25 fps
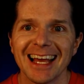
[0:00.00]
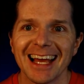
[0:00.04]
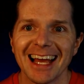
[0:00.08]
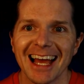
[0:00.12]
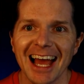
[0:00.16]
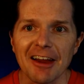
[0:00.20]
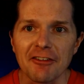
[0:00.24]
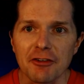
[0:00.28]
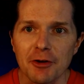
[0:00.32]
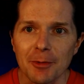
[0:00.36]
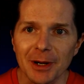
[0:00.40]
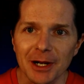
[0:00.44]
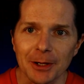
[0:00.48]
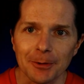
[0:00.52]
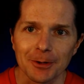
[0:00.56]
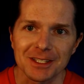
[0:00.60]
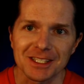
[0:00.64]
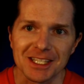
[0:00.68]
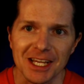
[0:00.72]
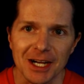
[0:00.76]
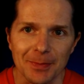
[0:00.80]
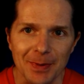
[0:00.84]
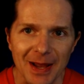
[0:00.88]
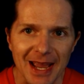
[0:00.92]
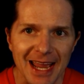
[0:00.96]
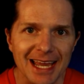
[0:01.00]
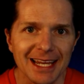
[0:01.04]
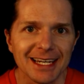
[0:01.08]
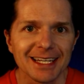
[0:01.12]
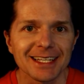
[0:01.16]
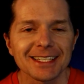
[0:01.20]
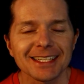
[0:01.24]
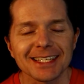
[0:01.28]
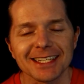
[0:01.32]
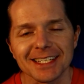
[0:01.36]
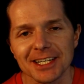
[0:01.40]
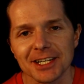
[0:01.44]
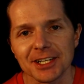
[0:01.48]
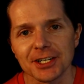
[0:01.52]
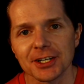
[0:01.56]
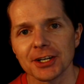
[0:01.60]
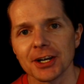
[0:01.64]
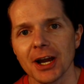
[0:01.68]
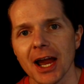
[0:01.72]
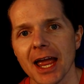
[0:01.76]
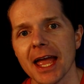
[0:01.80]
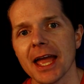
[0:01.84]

Hey everybody, what's up? Andy's here,